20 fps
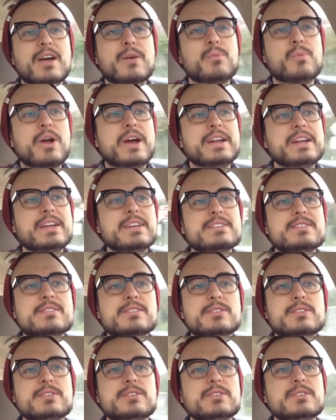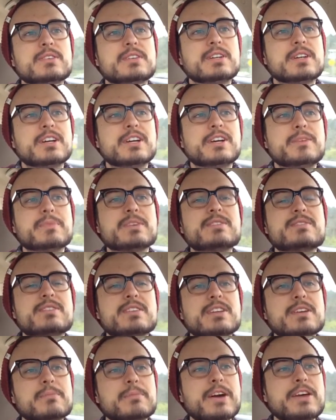I'm ready to be
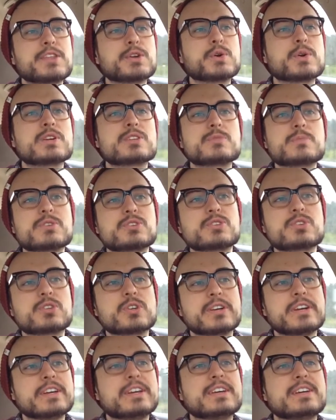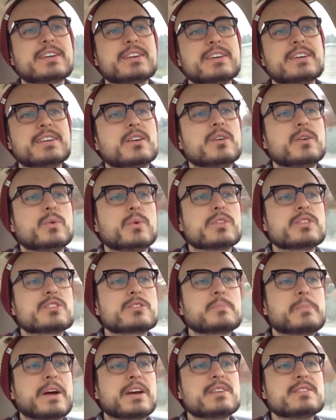sitting by the Christmas tree with
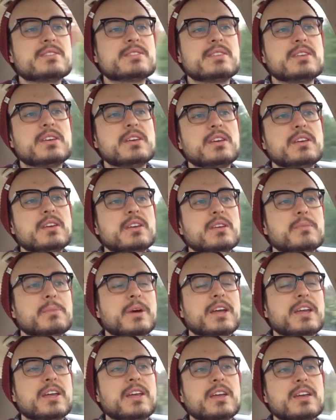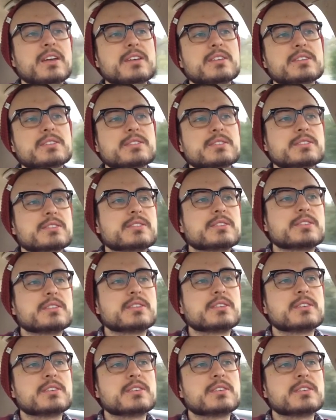spiced tea in my hands,